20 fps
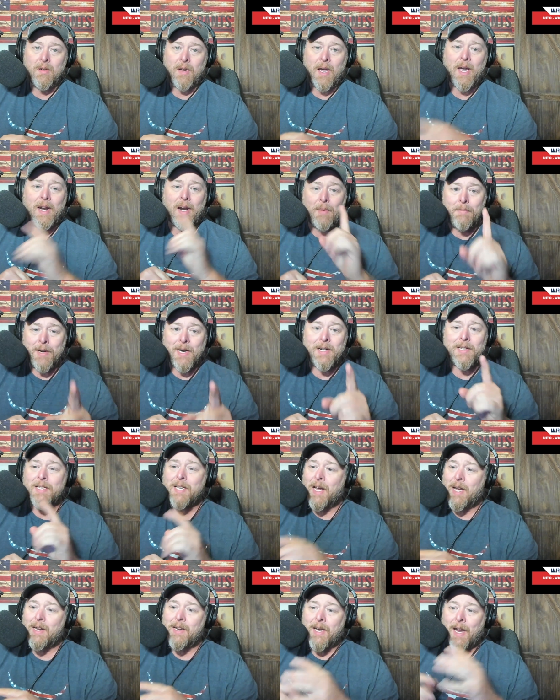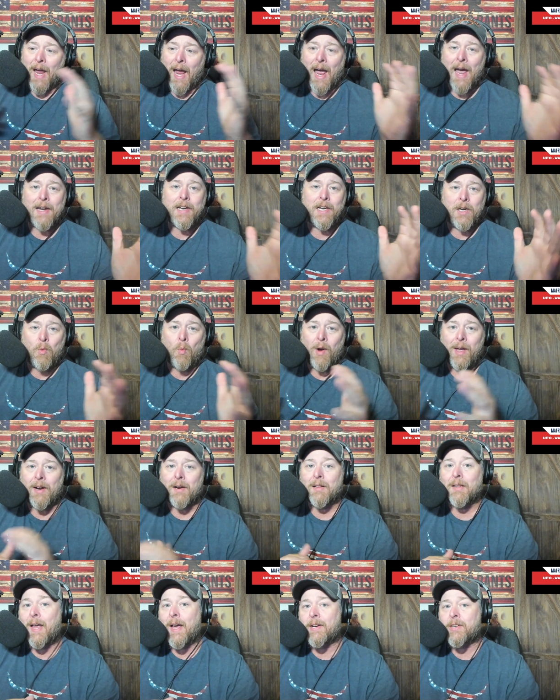And I'm going to tell you, how do you win
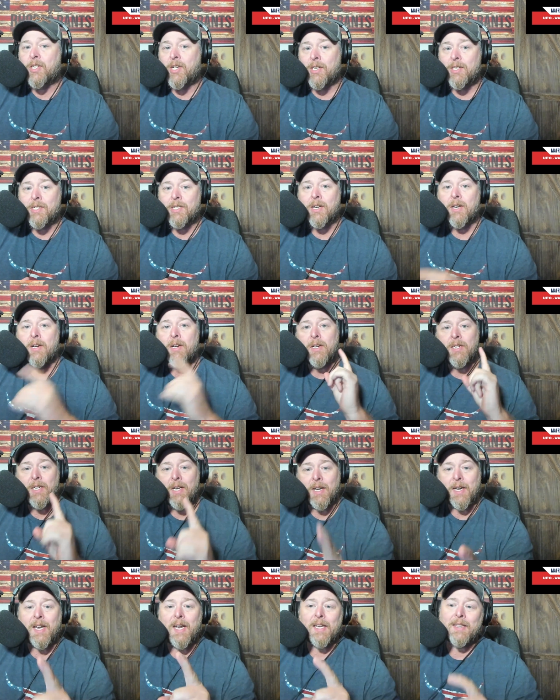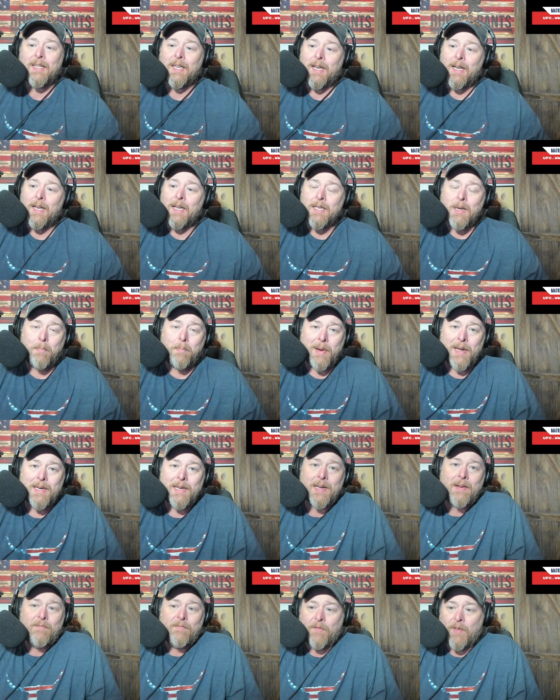elections? You get the
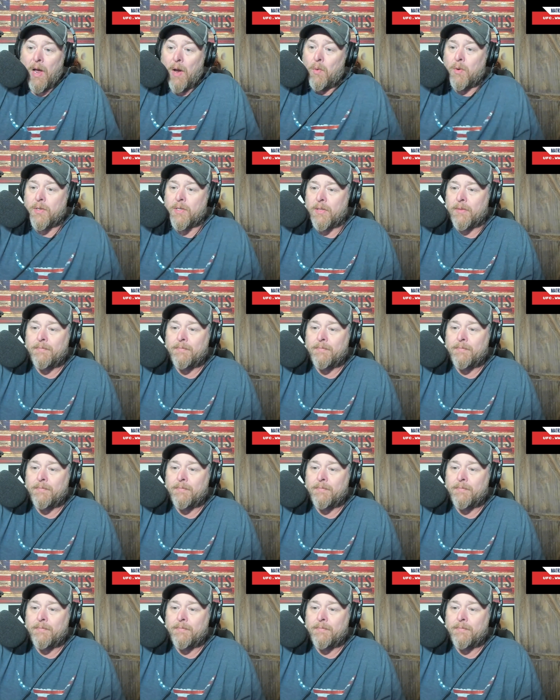independent vote.